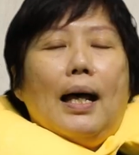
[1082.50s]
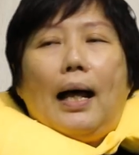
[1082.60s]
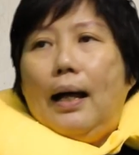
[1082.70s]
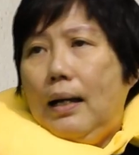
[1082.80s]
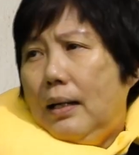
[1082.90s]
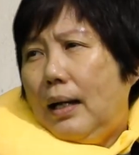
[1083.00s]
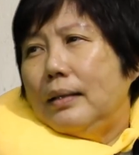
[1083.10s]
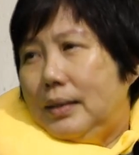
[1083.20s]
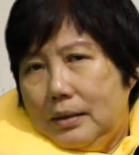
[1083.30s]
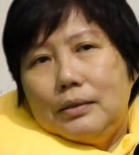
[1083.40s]

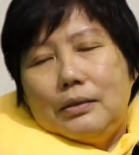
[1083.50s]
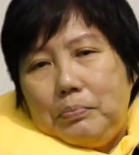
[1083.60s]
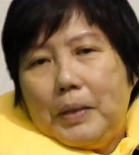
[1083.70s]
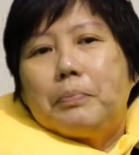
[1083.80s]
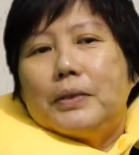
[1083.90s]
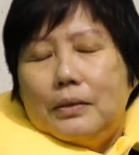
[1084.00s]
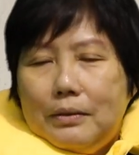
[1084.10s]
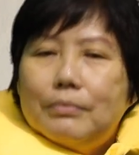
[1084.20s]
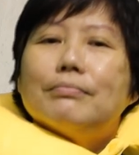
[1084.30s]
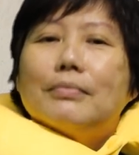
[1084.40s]
until
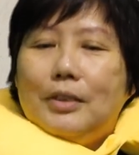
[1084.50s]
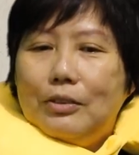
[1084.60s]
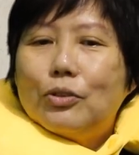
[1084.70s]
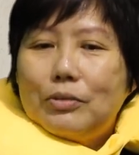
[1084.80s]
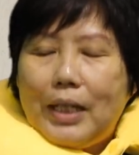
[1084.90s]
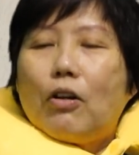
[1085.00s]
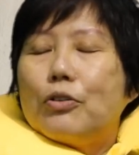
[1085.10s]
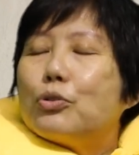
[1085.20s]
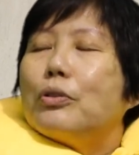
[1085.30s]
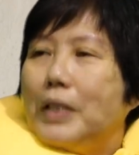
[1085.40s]
people take
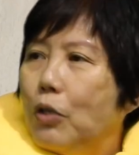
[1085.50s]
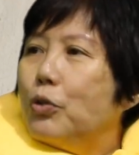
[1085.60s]
control of their